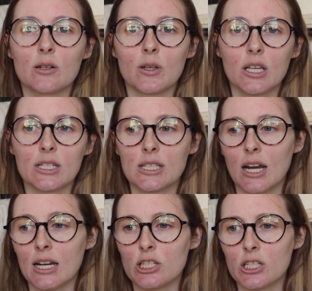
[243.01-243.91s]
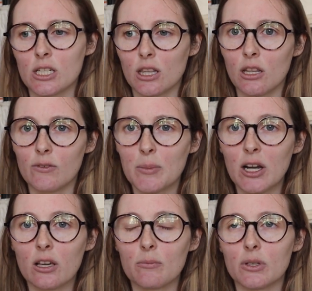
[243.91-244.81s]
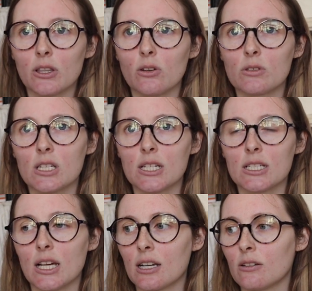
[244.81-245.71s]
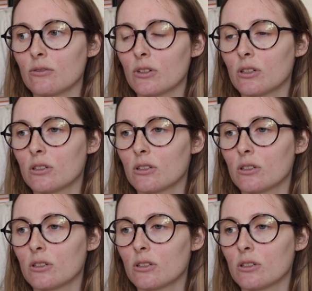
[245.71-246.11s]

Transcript: there were things that I just didn't love about it, but those things kind of